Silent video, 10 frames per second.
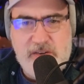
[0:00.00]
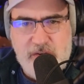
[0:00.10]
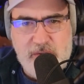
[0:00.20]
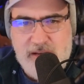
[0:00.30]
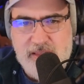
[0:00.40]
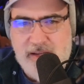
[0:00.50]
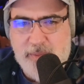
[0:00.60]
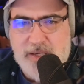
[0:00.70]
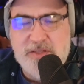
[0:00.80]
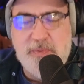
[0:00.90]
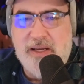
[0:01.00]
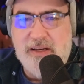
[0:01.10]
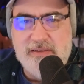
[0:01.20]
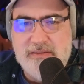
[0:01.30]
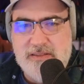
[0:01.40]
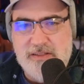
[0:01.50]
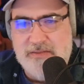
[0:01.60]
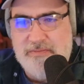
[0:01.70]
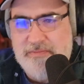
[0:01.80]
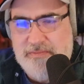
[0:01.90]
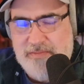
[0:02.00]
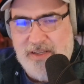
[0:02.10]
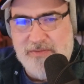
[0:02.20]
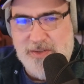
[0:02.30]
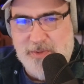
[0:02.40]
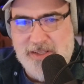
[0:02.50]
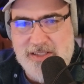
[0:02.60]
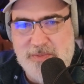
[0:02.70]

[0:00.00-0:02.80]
to know anything about Spain to have fun with this